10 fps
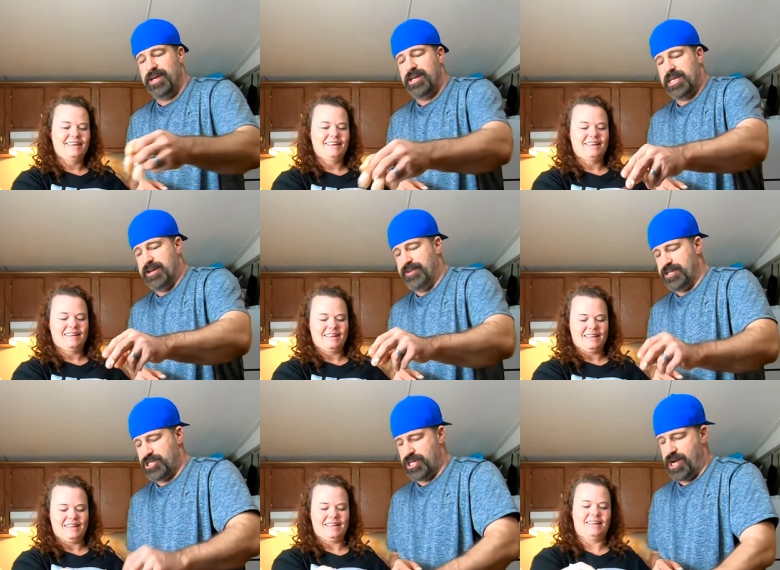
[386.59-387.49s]
Speaker 1: give it
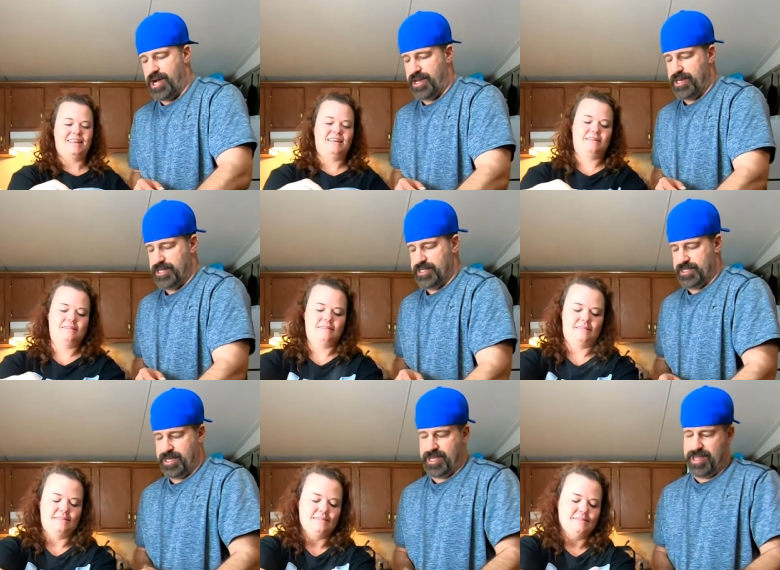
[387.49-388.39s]
a shot.
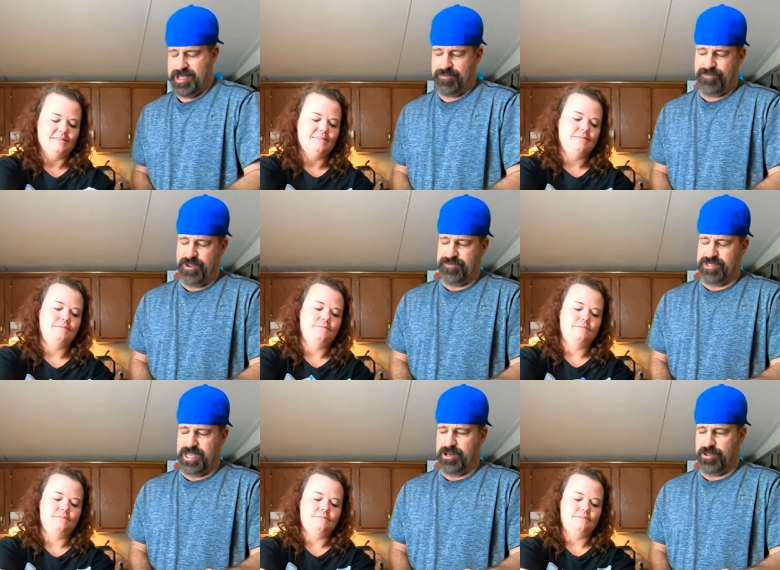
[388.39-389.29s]
It's like, I think
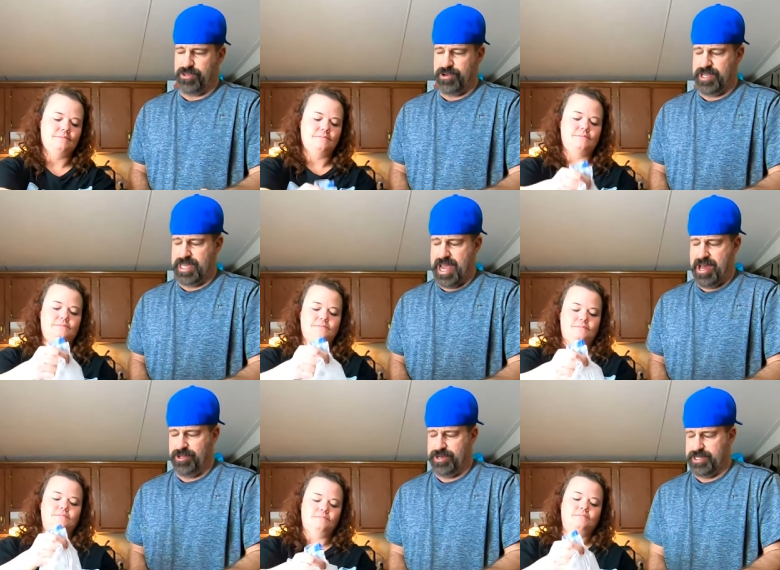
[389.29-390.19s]
15 or 30
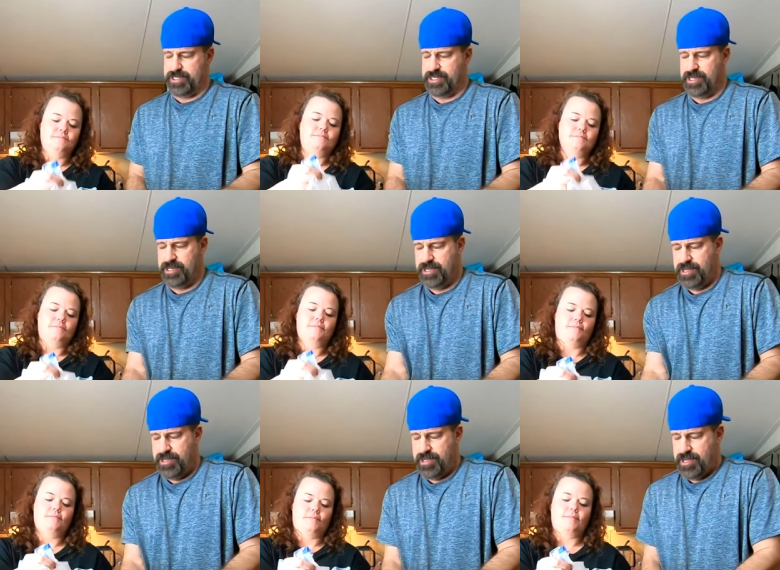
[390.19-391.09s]
calories
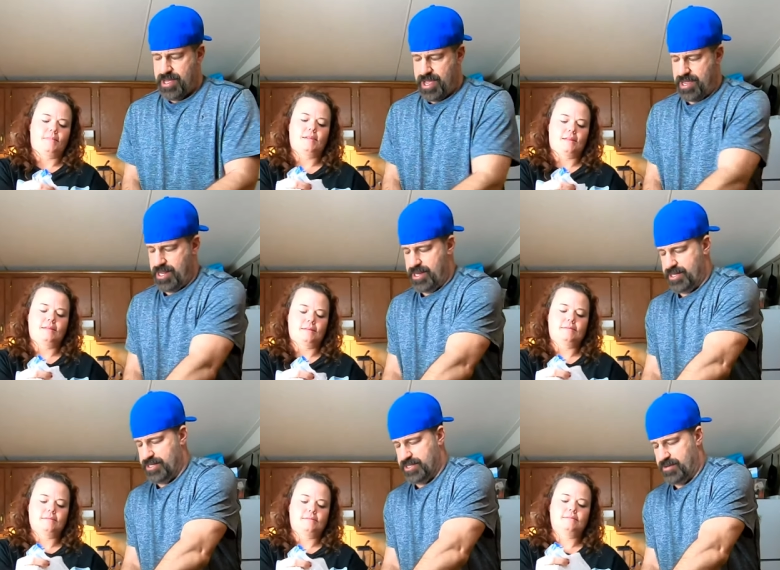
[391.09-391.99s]
and it
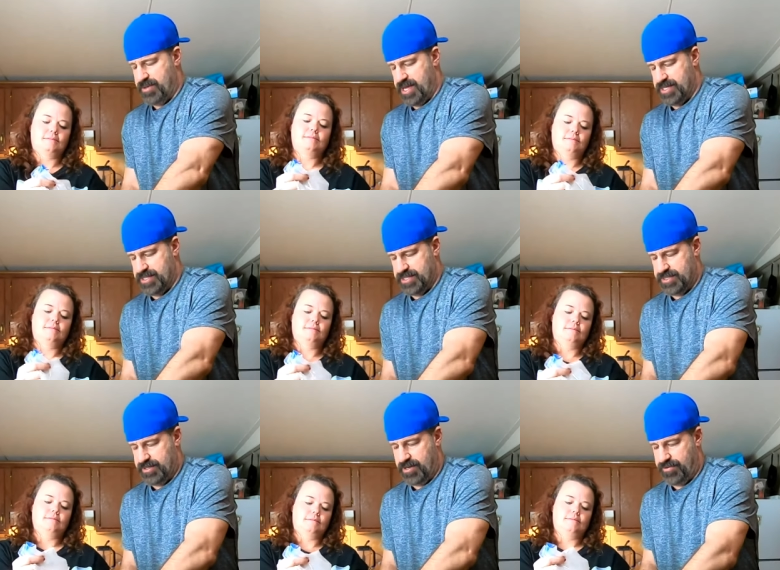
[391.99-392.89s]
is amazing
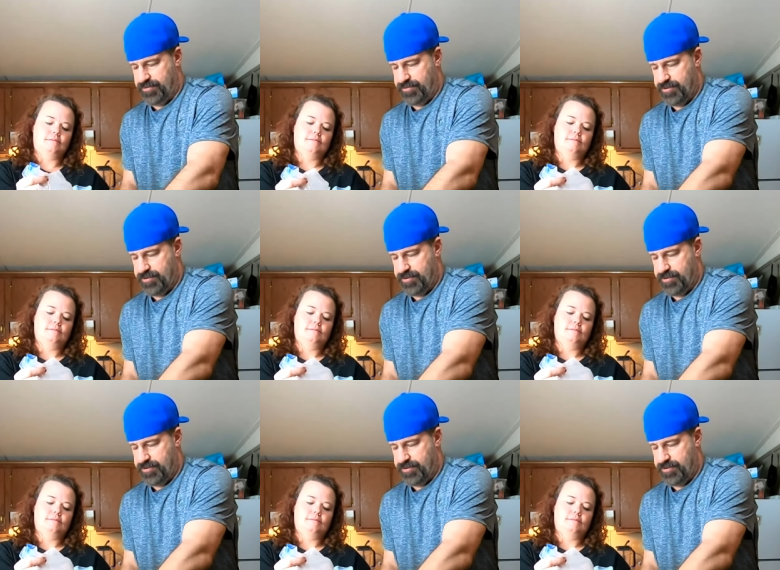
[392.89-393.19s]
stuff.